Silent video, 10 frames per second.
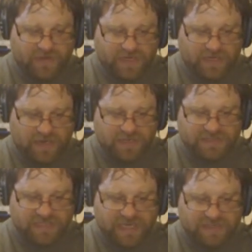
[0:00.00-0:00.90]
cards and
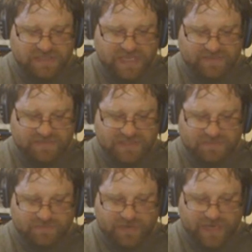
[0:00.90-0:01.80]
ATMs and
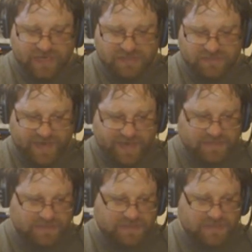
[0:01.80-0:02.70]
break into
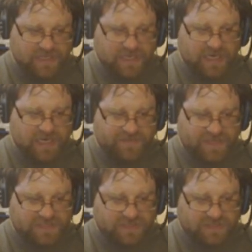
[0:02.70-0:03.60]
banks, and
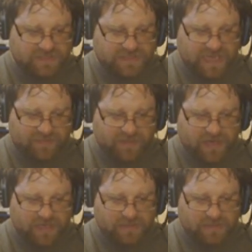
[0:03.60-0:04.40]
eventually the stock market.